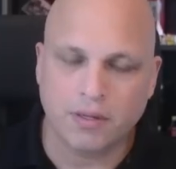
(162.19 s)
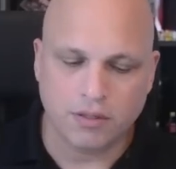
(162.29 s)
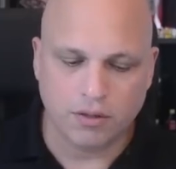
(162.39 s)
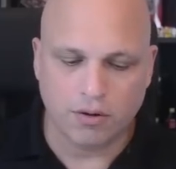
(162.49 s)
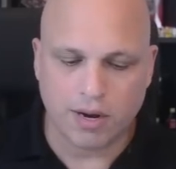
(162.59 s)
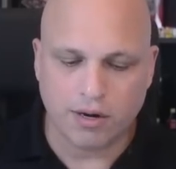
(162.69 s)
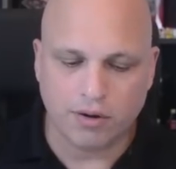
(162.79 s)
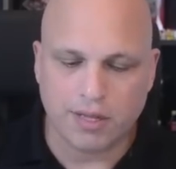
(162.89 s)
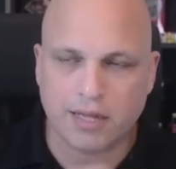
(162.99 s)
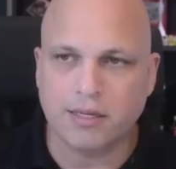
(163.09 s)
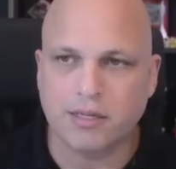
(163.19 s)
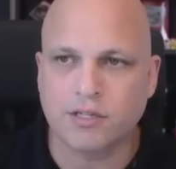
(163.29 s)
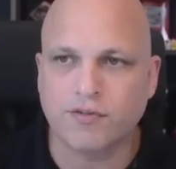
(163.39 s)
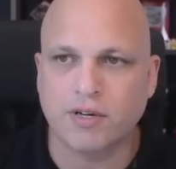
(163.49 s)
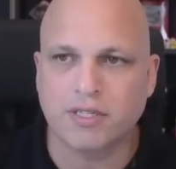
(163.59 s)
So I know that this
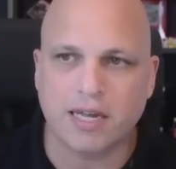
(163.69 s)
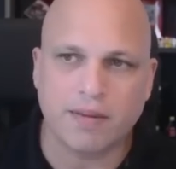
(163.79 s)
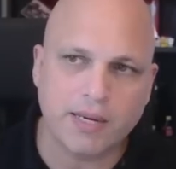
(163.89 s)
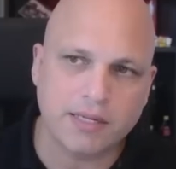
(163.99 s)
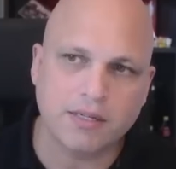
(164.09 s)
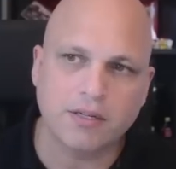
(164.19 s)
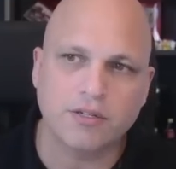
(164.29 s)
is for Zabbix.